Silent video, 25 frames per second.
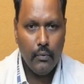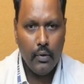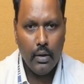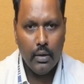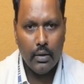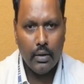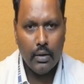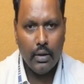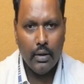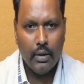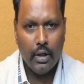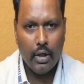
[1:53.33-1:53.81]

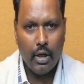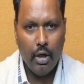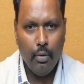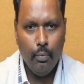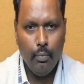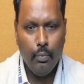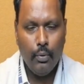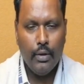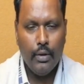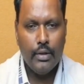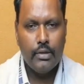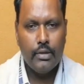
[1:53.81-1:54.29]
Then the
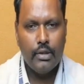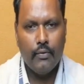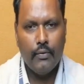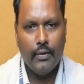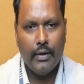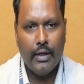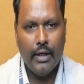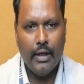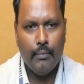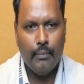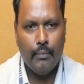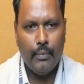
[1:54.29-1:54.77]
components of a
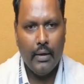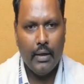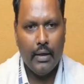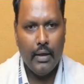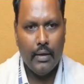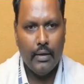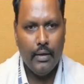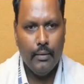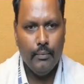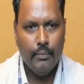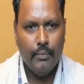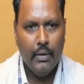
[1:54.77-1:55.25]
KMP
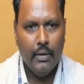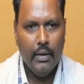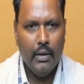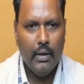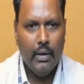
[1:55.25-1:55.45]
algorithm.